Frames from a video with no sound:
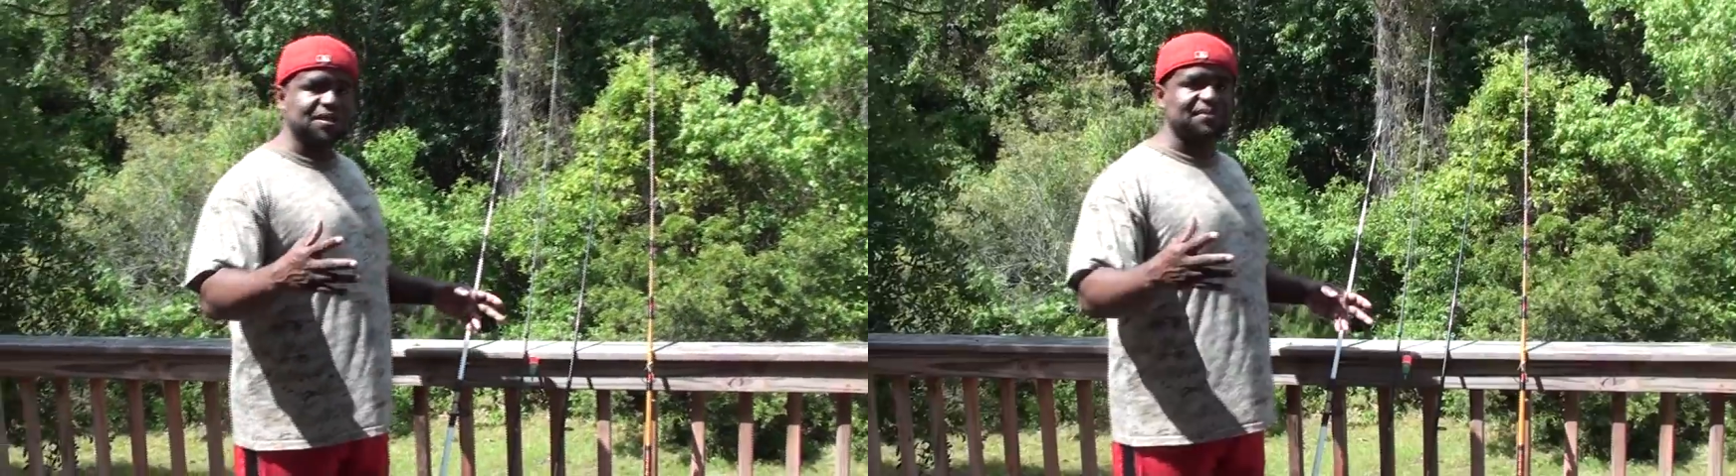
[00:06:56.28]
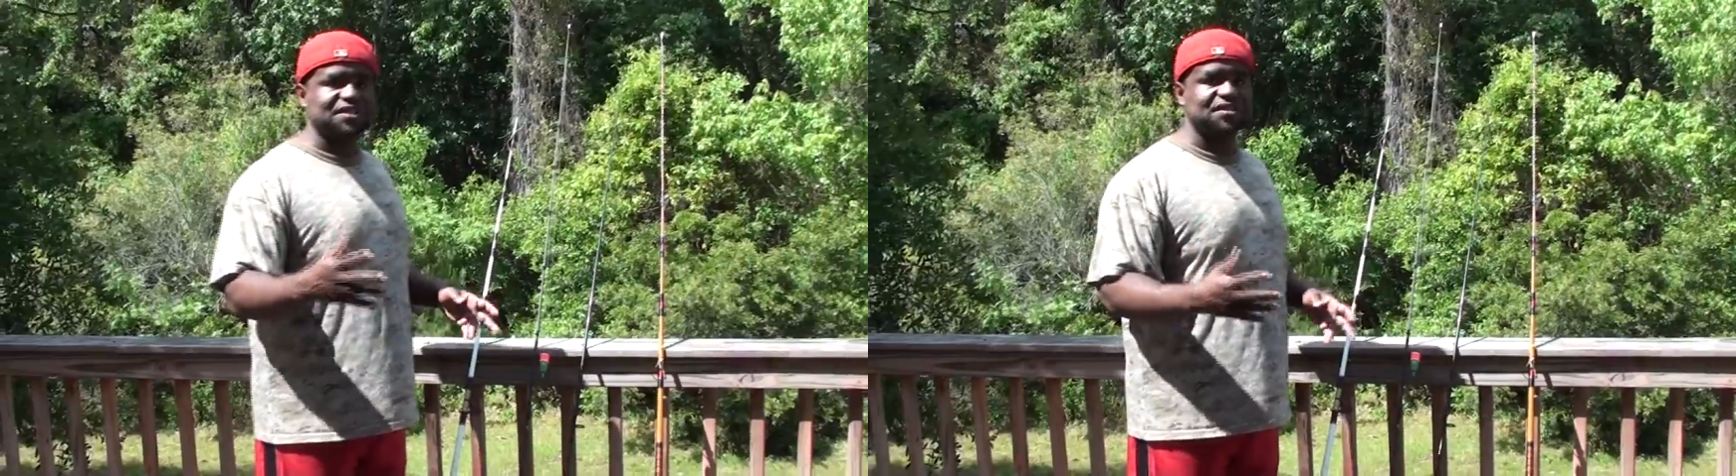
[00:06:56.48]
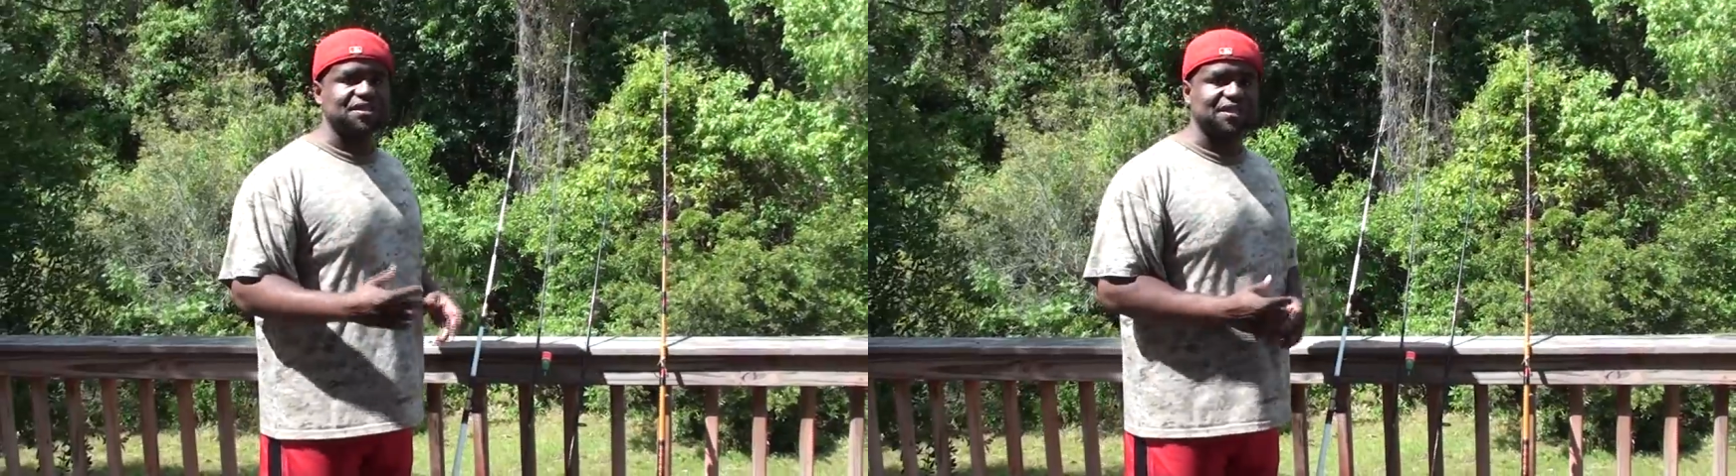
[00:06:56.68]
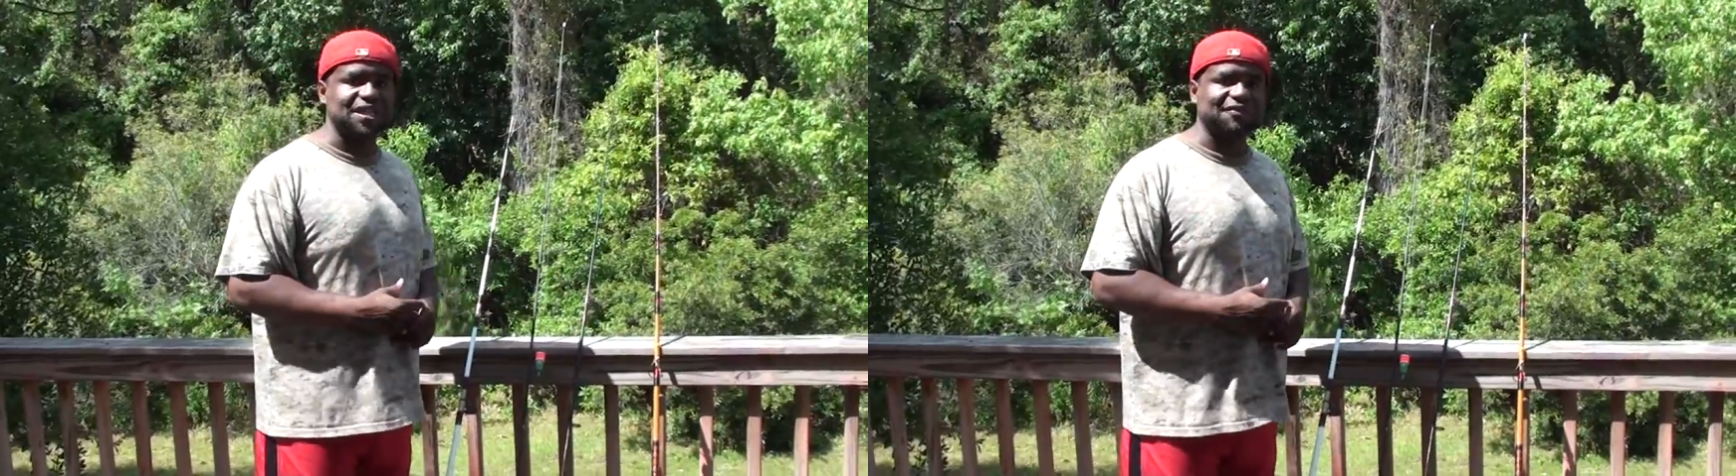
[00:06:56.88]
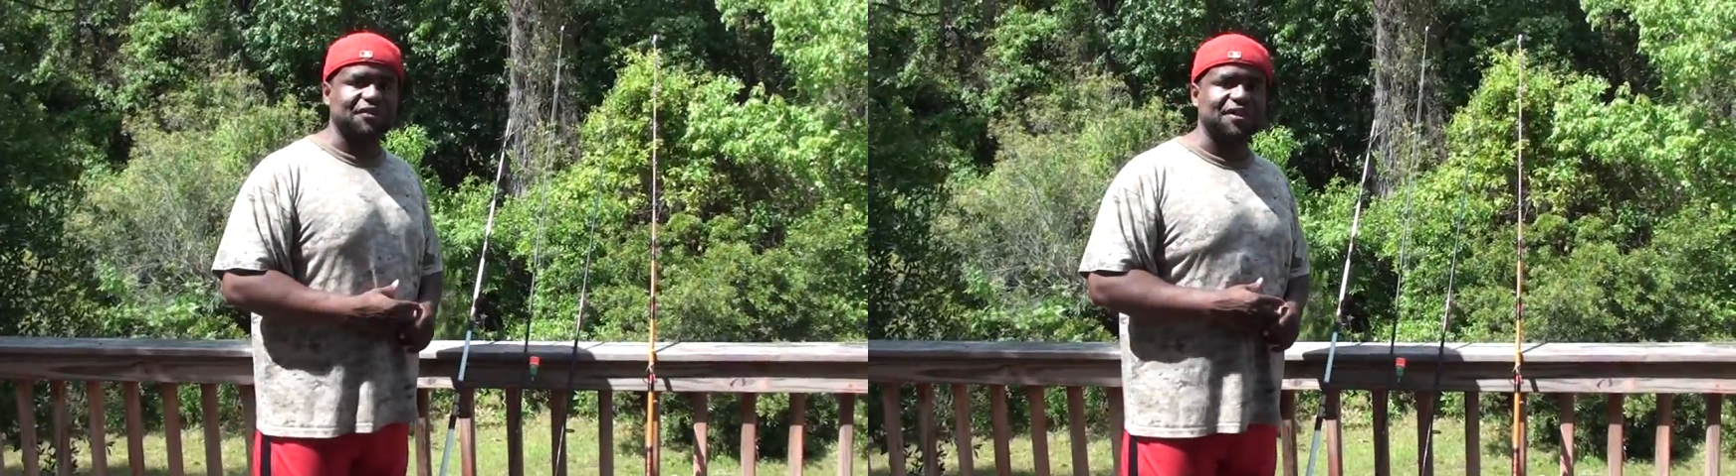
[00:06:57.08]
I just
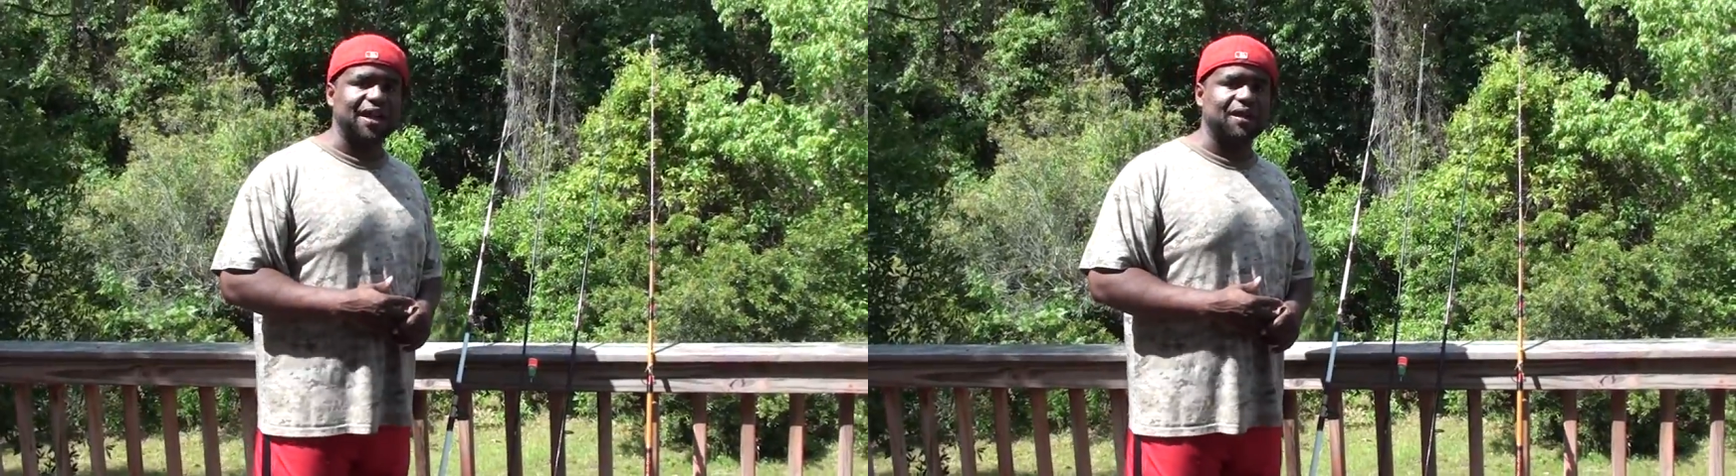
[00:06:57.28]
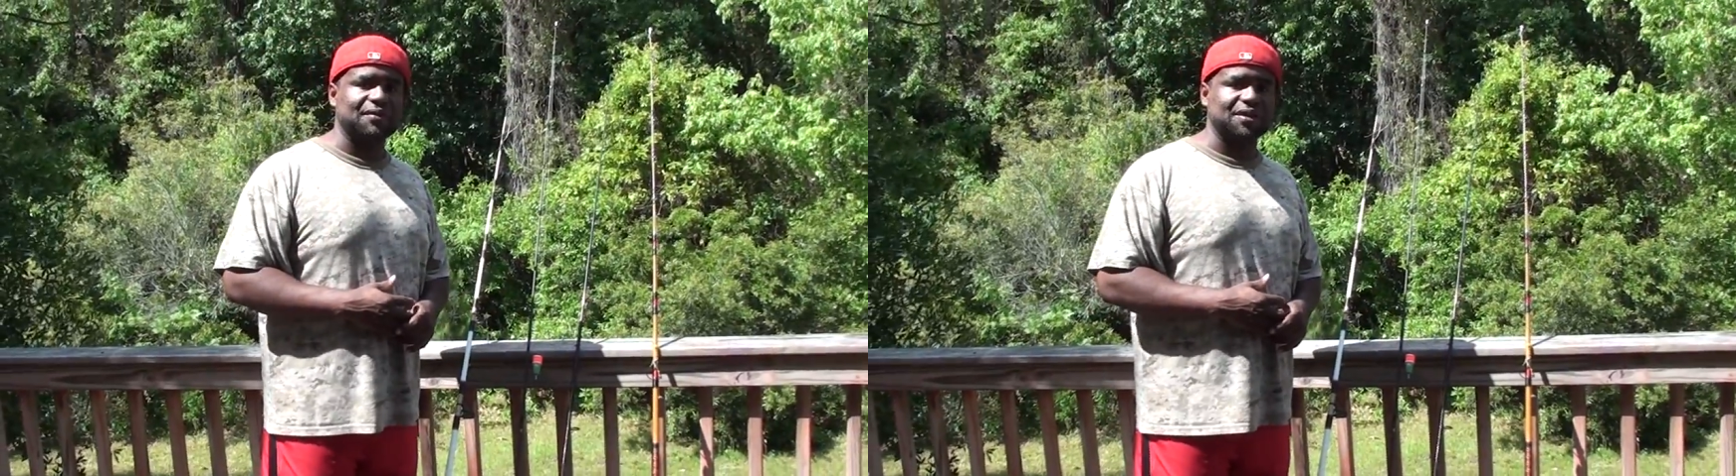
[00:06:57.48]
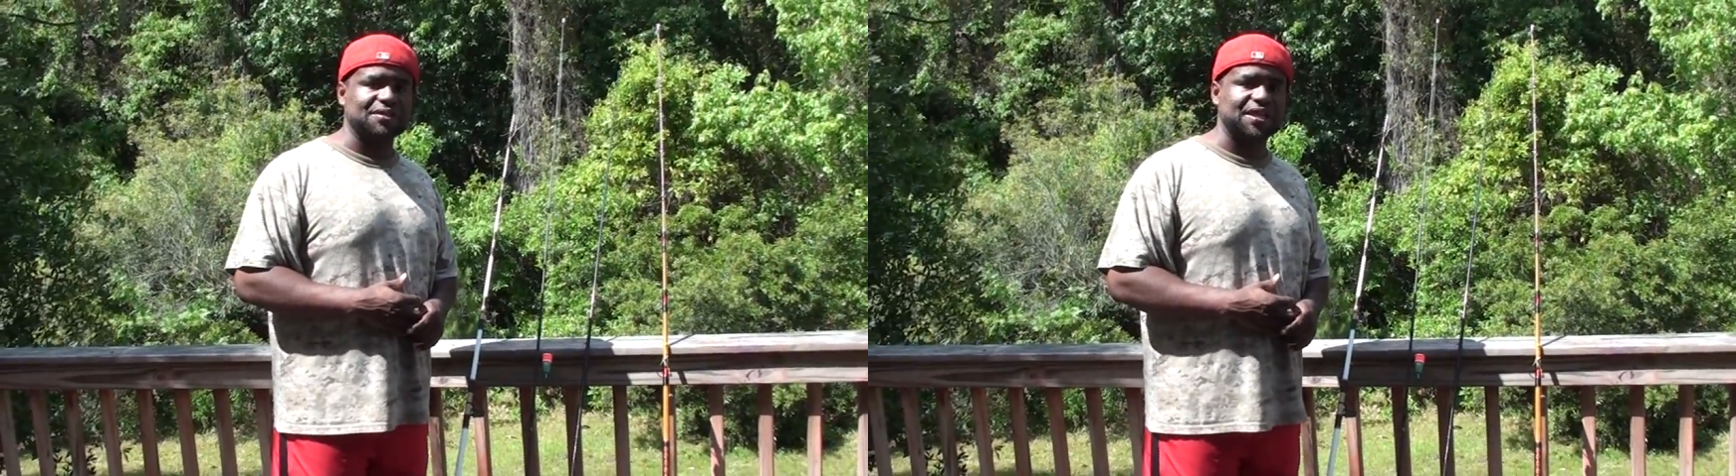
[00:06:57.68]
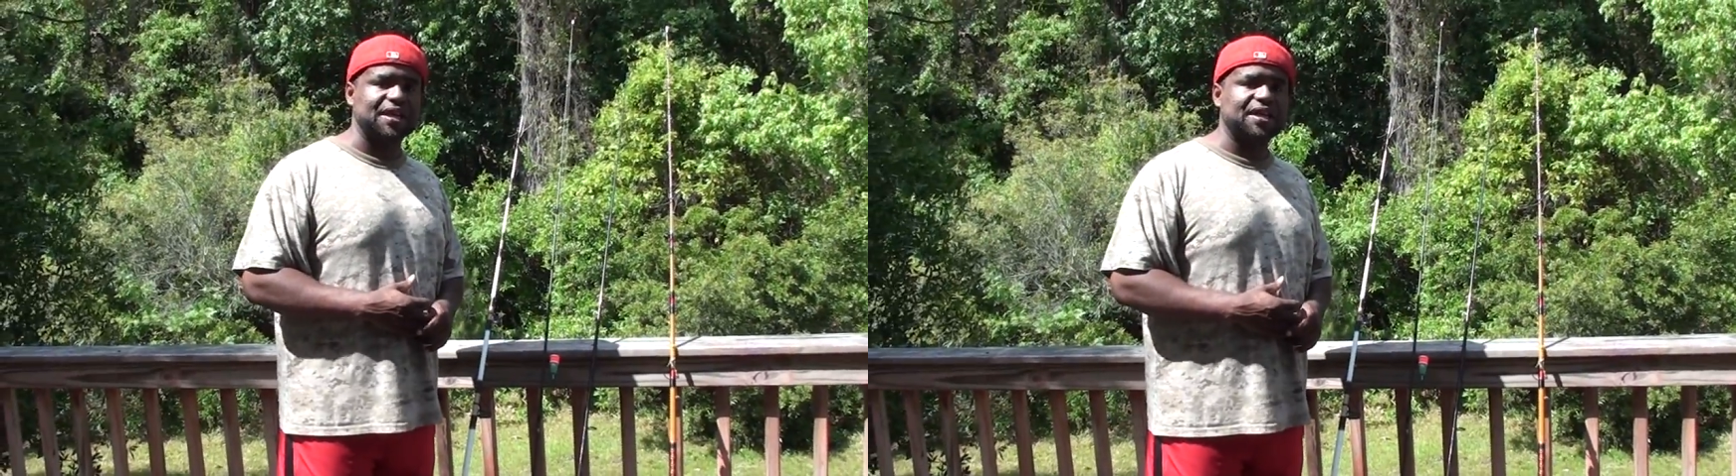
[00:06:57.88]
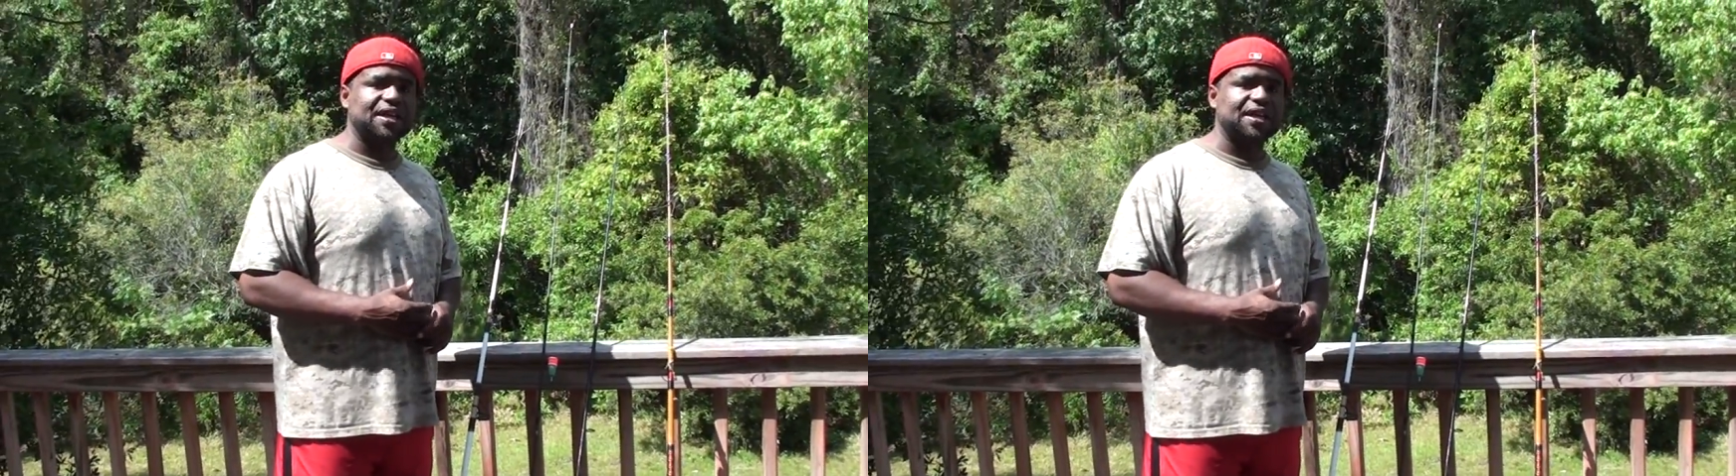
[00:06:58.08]
discussed for y'all, you know what I'm saying,